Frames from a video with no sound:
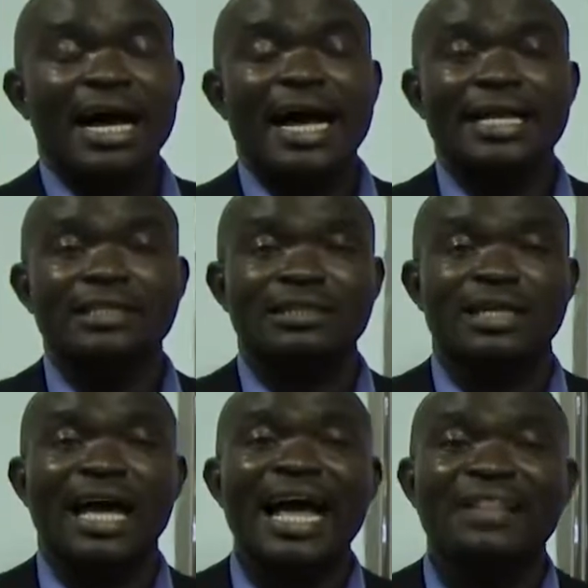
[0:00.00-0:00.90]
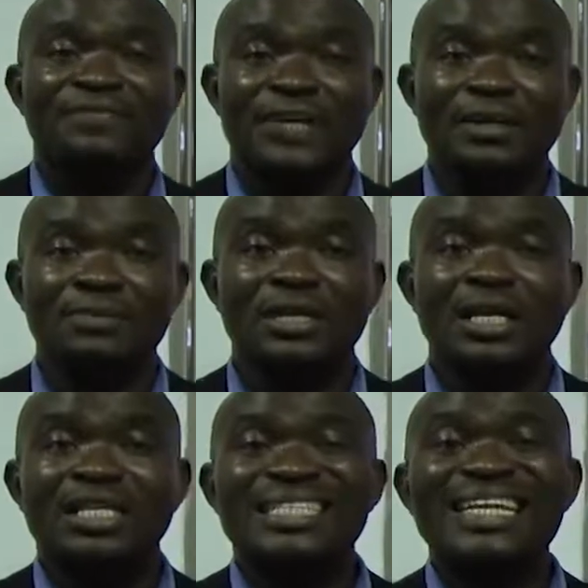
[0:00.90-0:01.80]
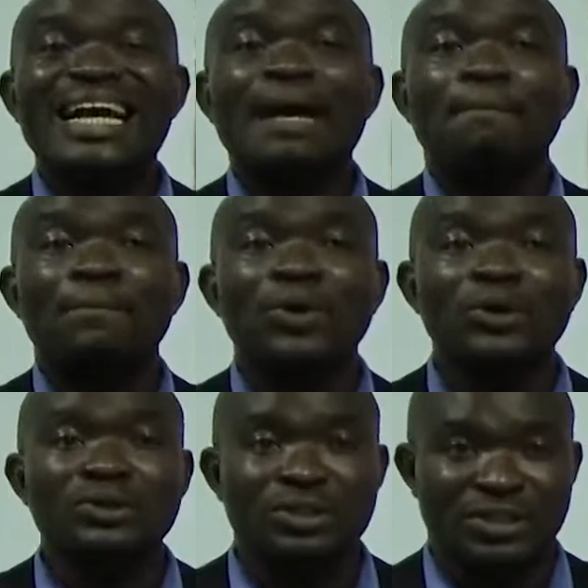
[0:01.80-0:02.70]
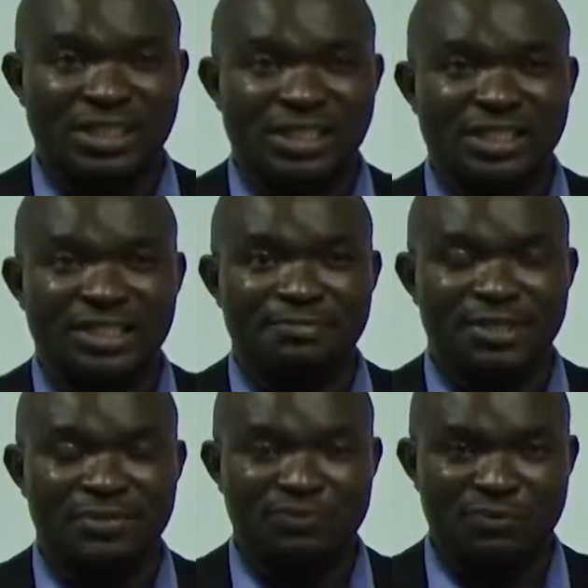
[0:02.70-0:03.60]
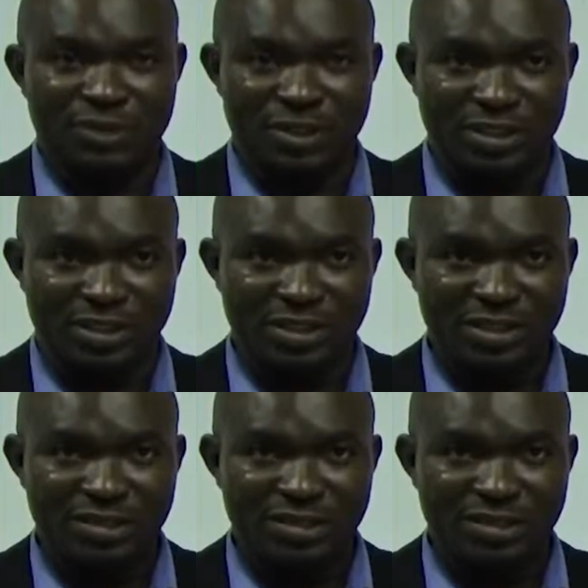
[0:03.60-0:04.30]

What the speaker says: and adverbs, they are both descriptive words.